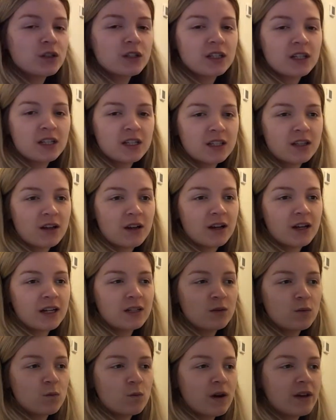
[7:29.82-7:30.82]
decide
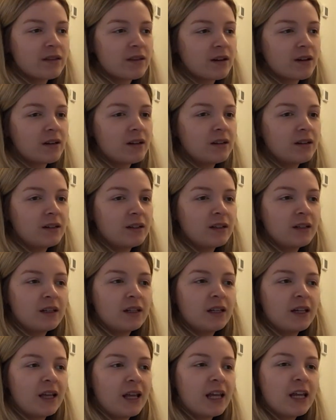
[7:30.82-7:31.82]
whether
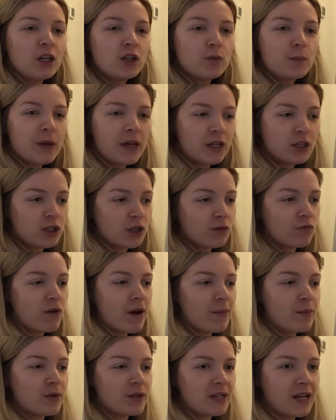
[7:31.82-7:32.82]
each picture
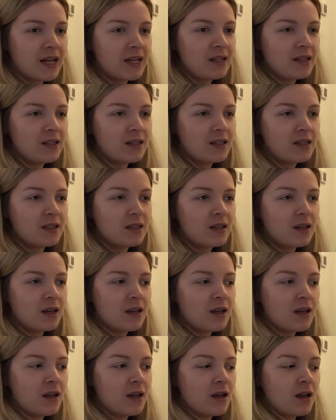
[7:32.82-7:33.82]
represents
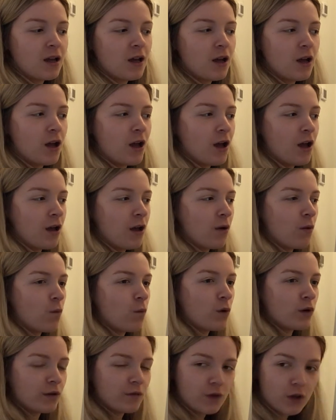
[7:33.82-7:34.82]

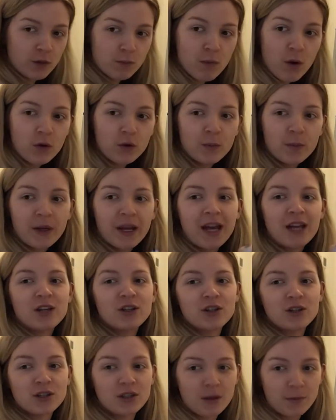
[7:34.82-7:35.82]
one of those
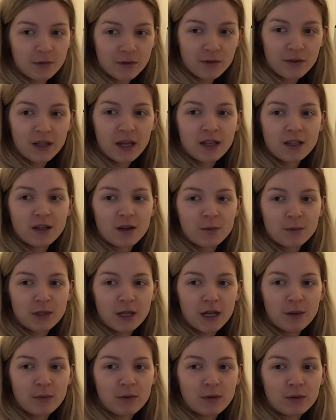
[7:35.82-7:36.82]
multiplication sums for the 8 times
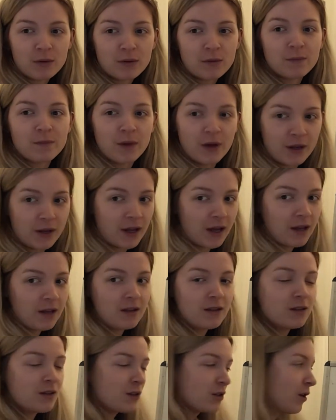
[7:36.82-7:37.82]
tables, okay?
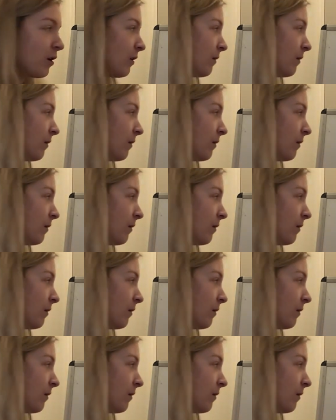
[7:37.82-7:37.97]
So,